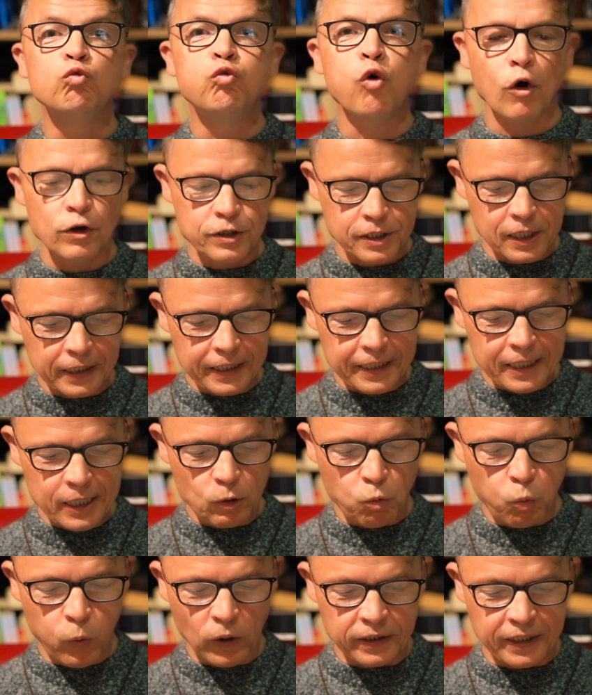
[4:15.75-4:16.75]

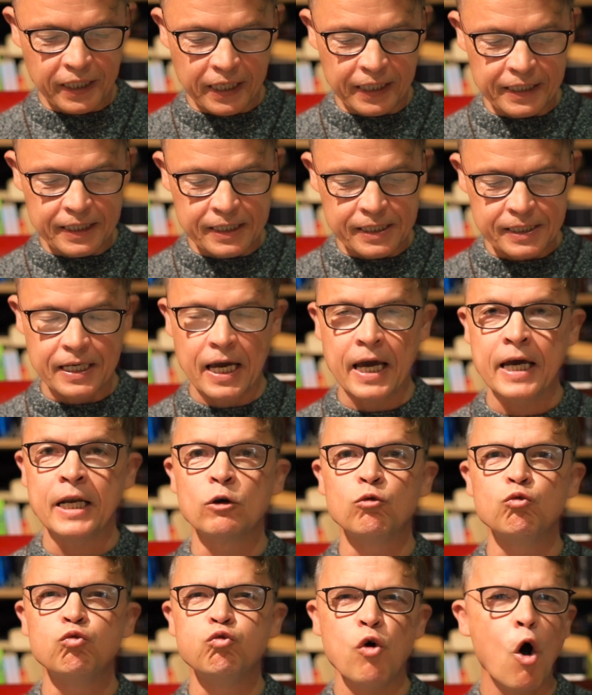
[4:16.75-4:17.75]
Rosalie Wilkins
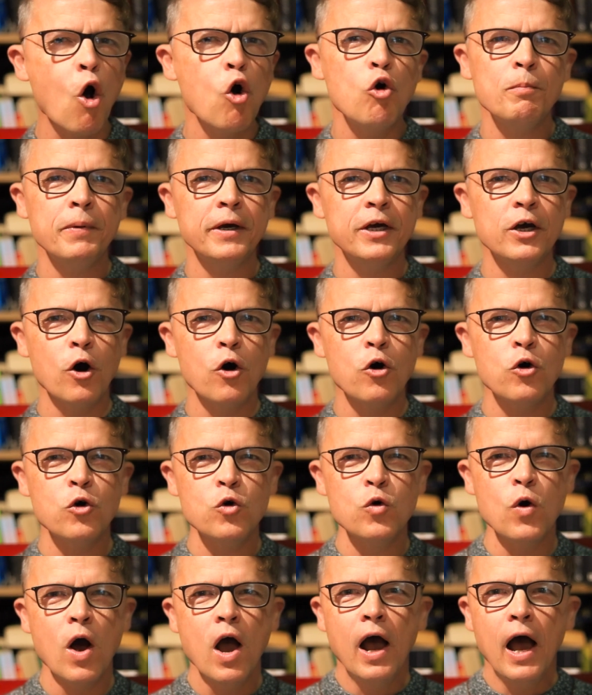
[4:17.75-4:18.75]
in
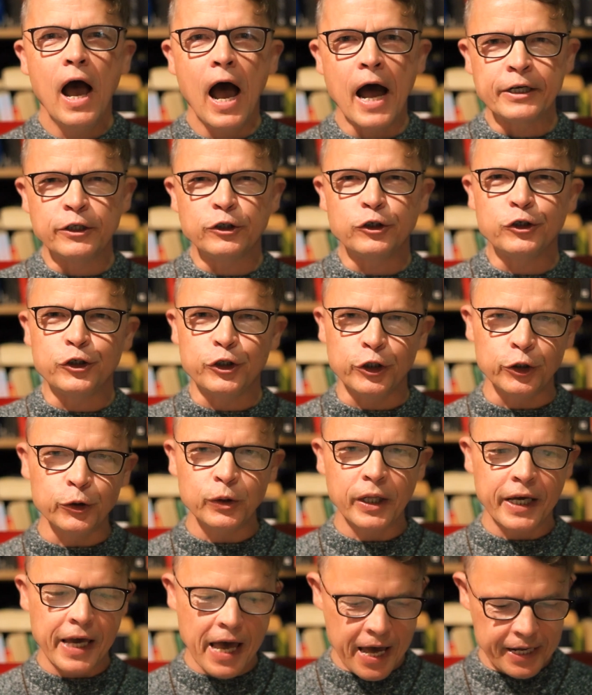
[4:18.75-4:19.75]
Romeo and
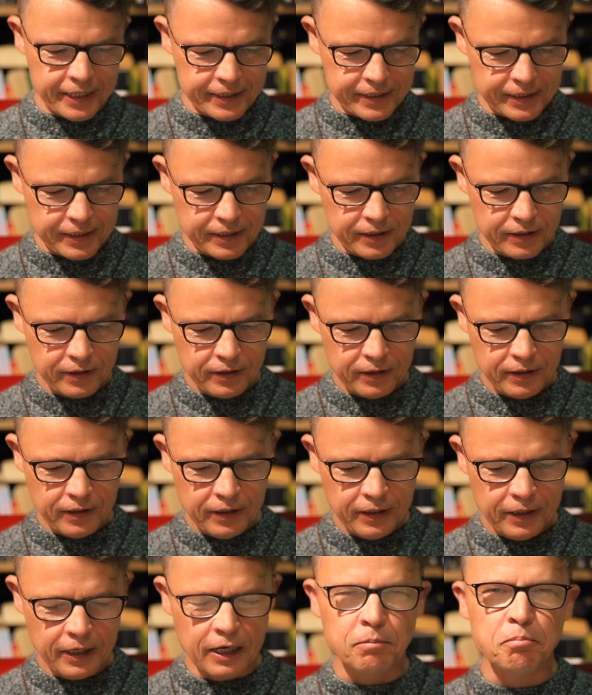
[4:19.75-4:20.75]
Juliet
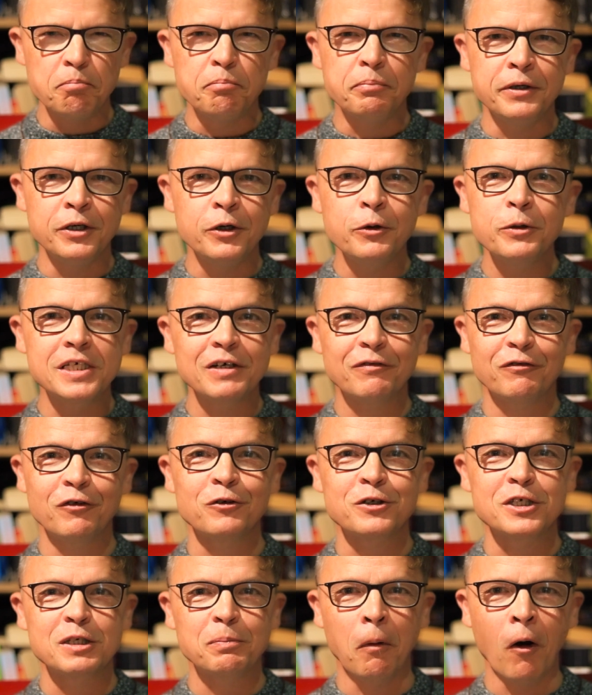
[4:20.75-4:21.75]
in
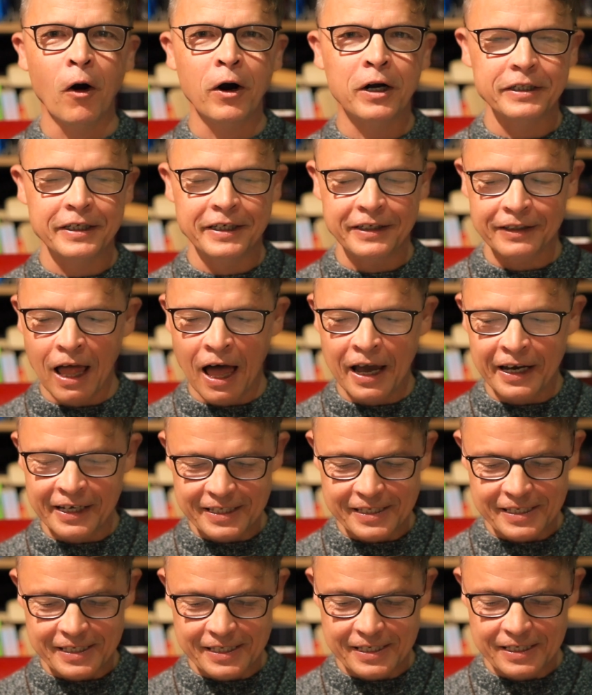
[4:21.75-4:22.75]
beautiful sparkling
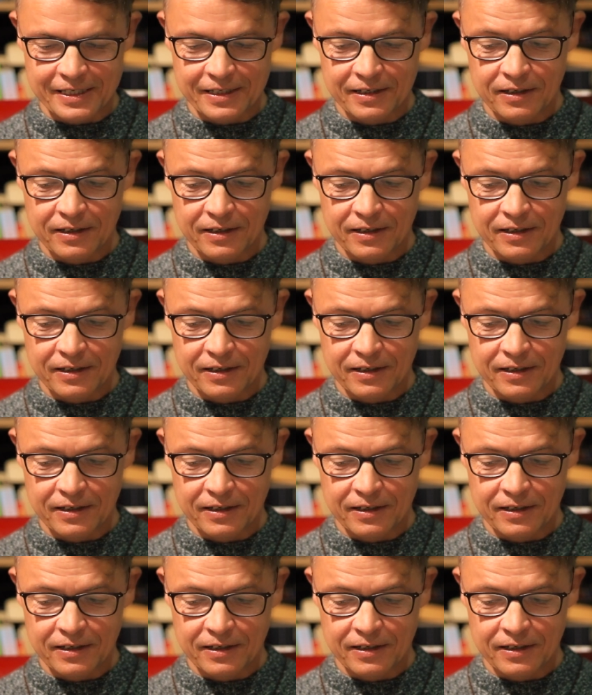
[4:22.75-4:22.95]
lights.